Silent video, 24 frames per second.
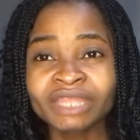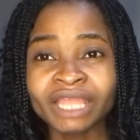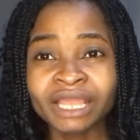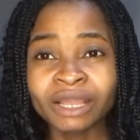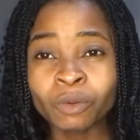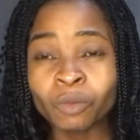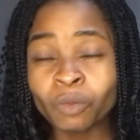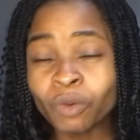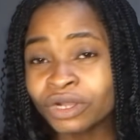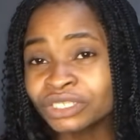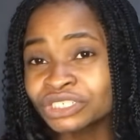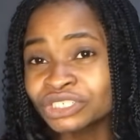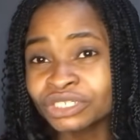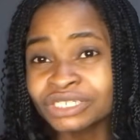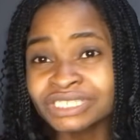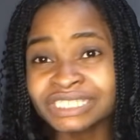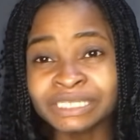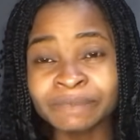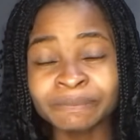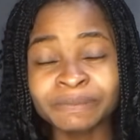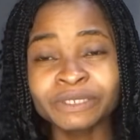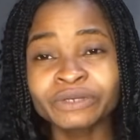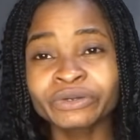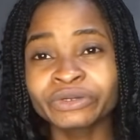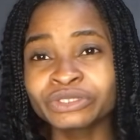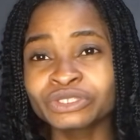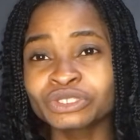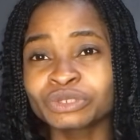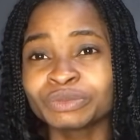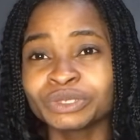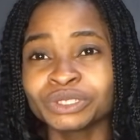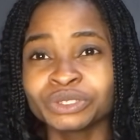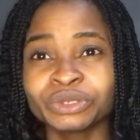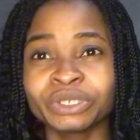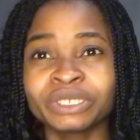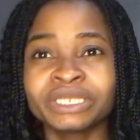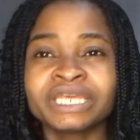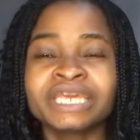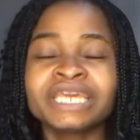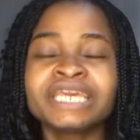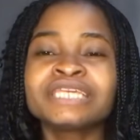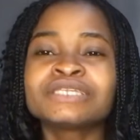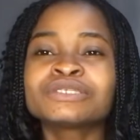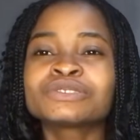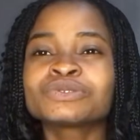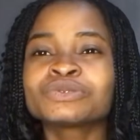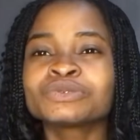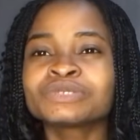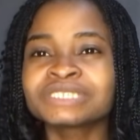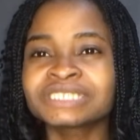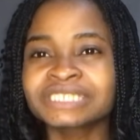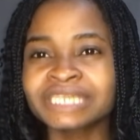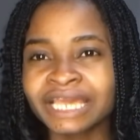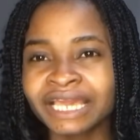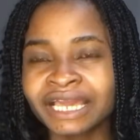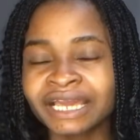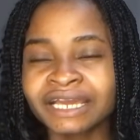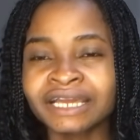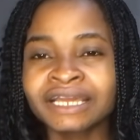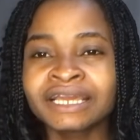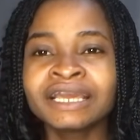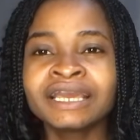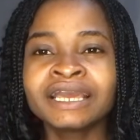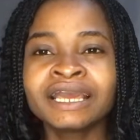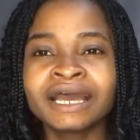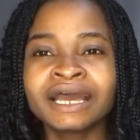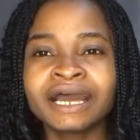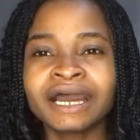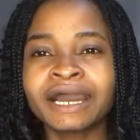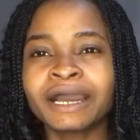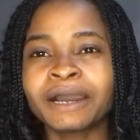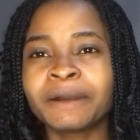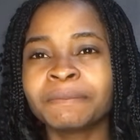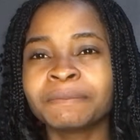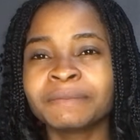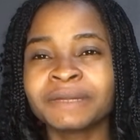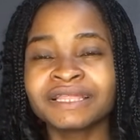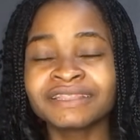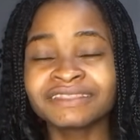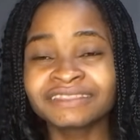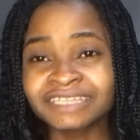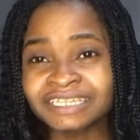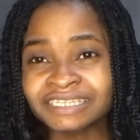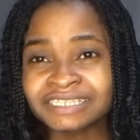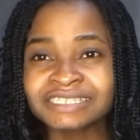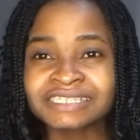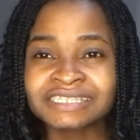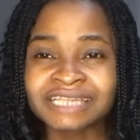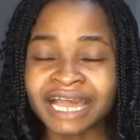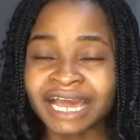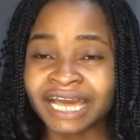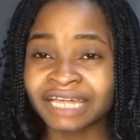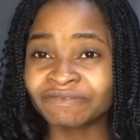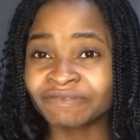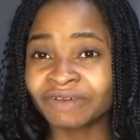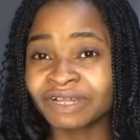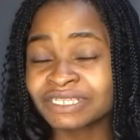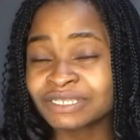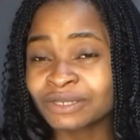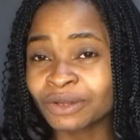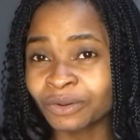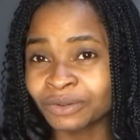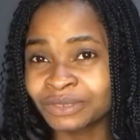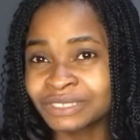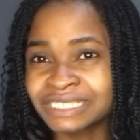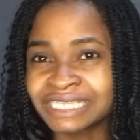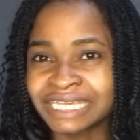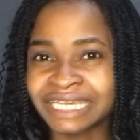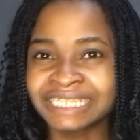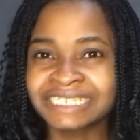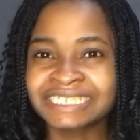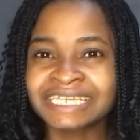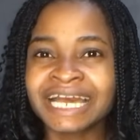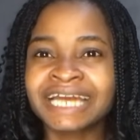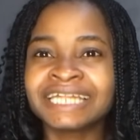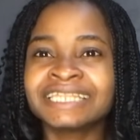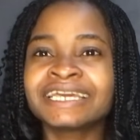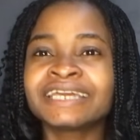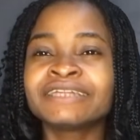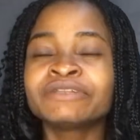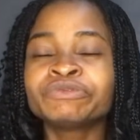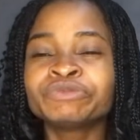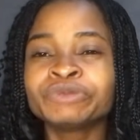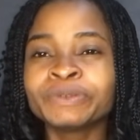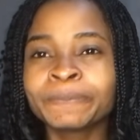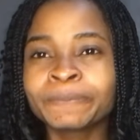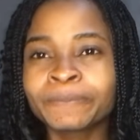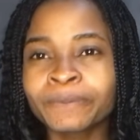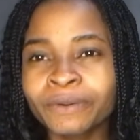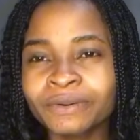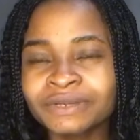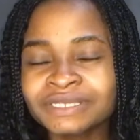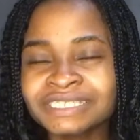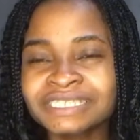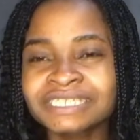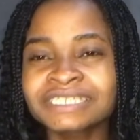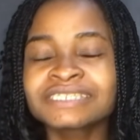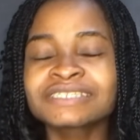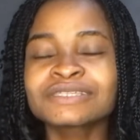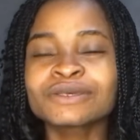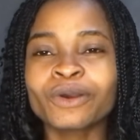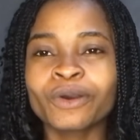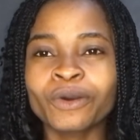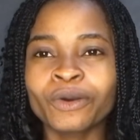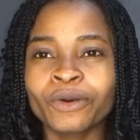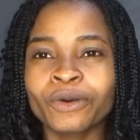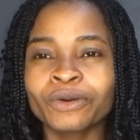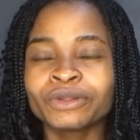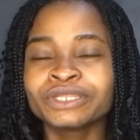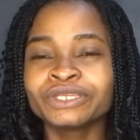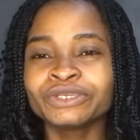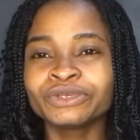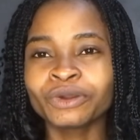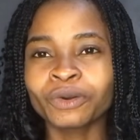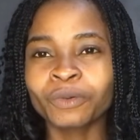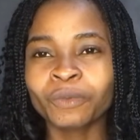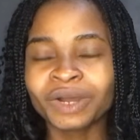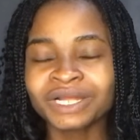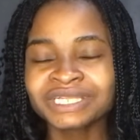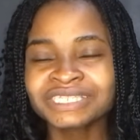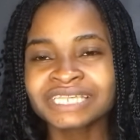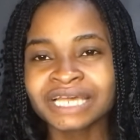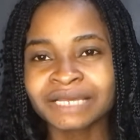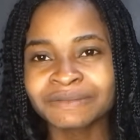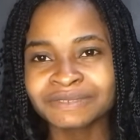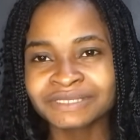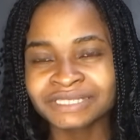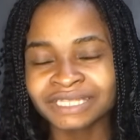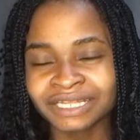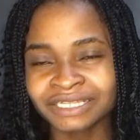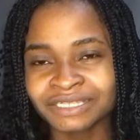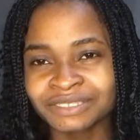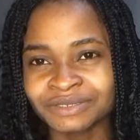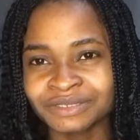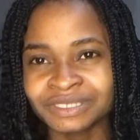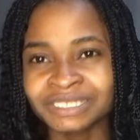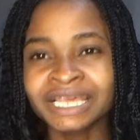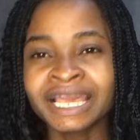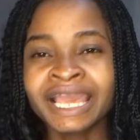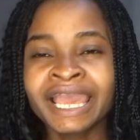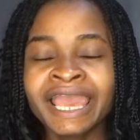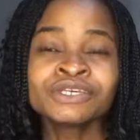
what you're simply going to be doing is to take this advert content and then repost it on your WhatsApp status.